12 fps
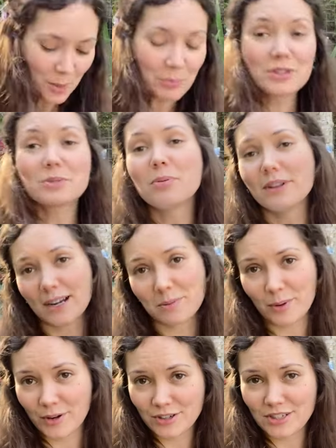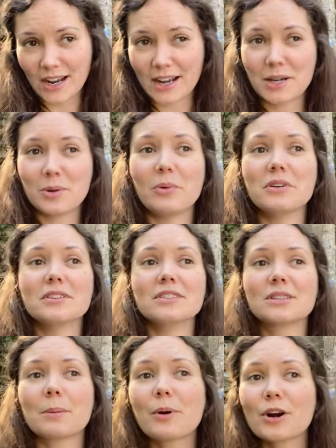but the blackberry dye
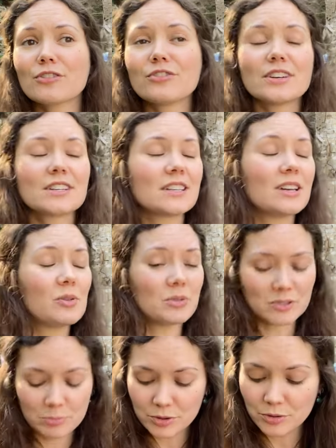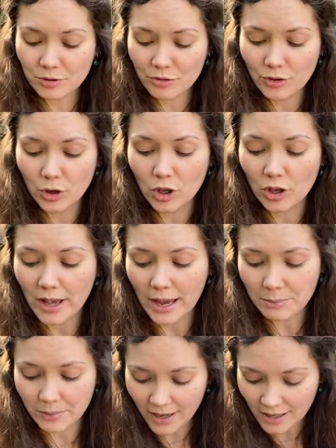was perfect. It was beautiful,
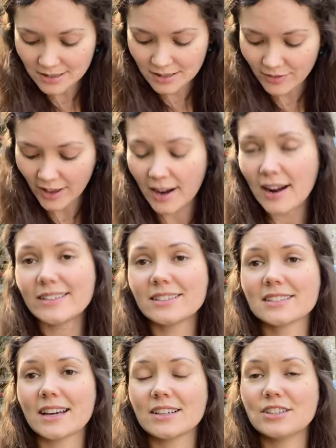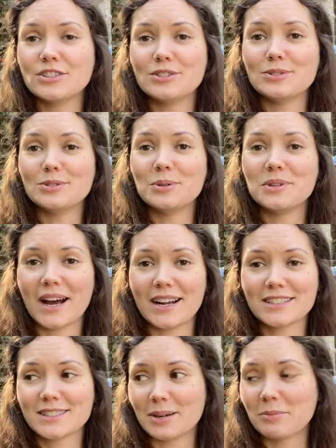and because of that, I decided to
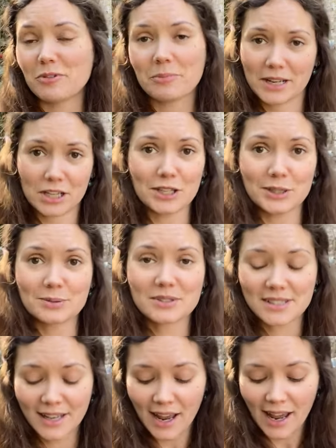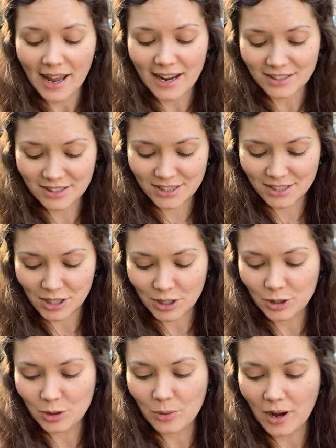dye some of my clothes. And
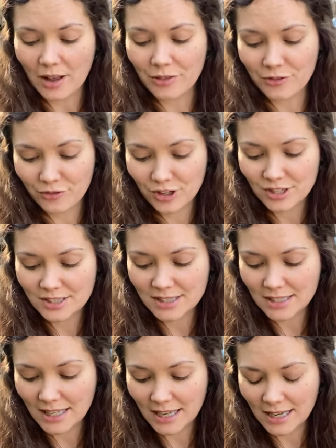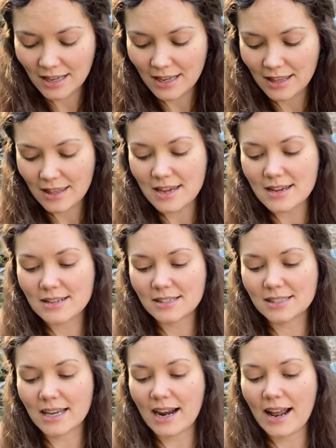so the first thing
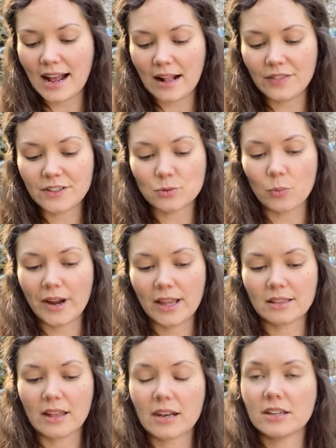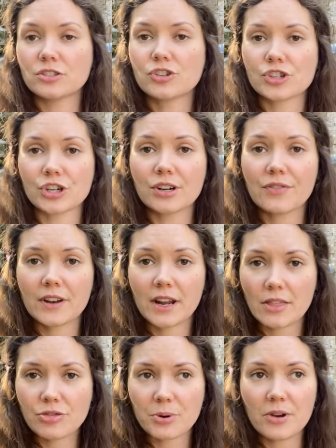is that I had this white linen shirt that I
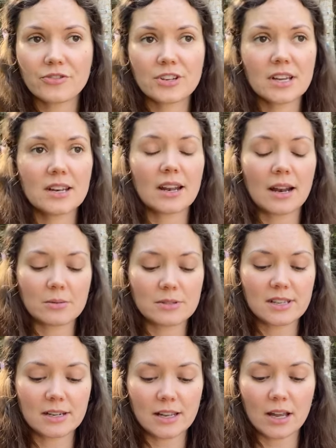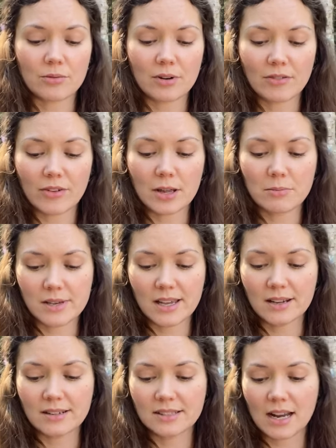had thrifted, and I was gonna get rid of it
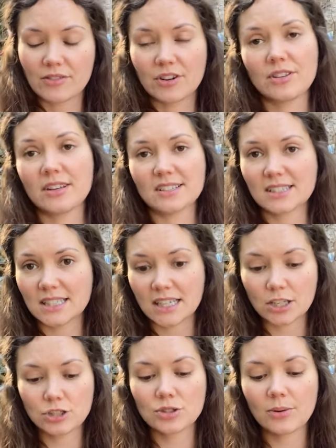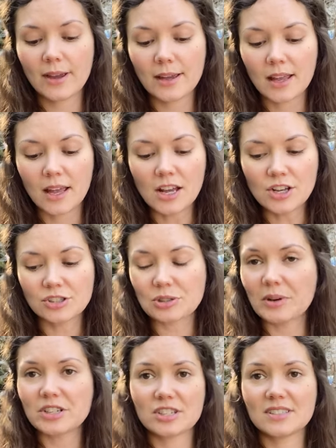because everything is sticking to it,
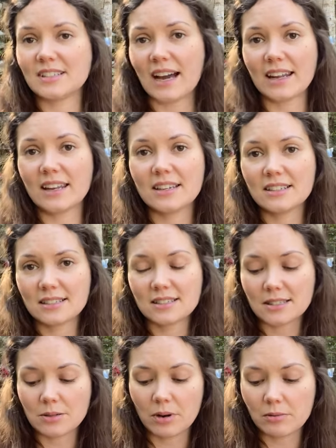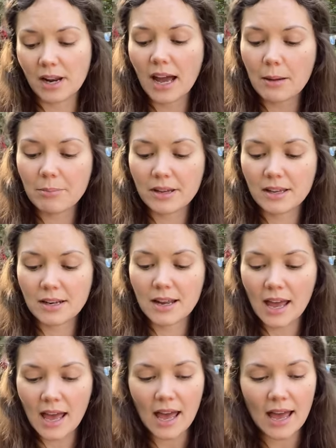so I just dyed it to see what would happen.
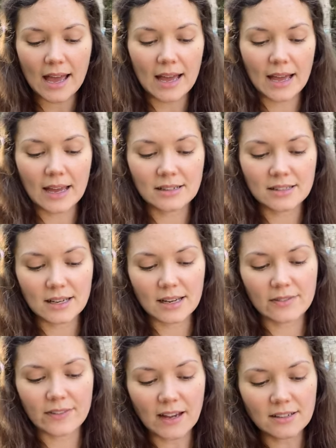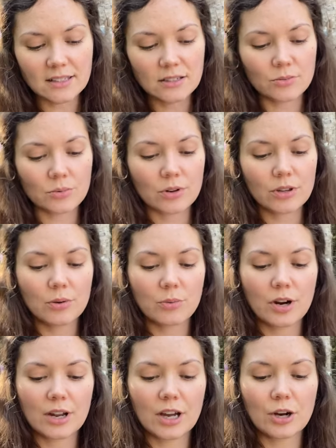And that didn't really
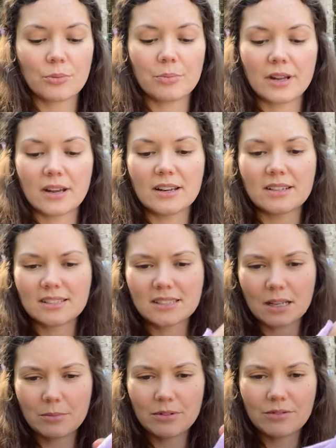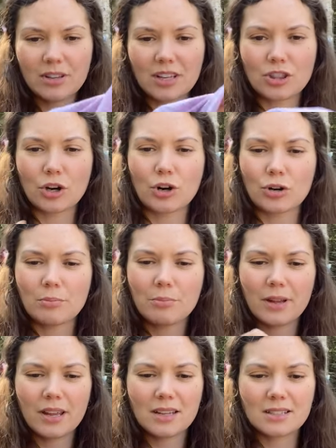work out because some of like the
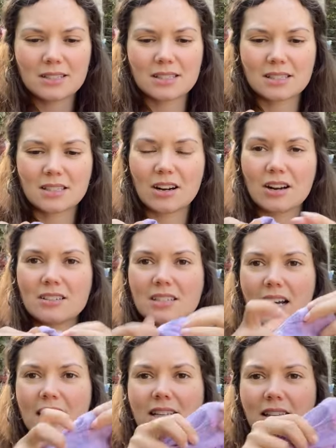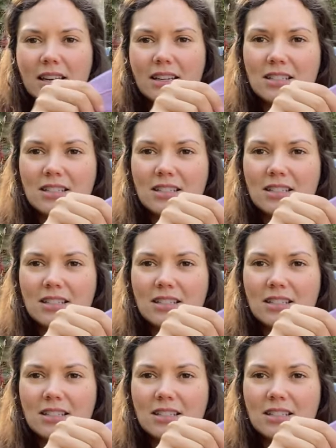armpits dyed like a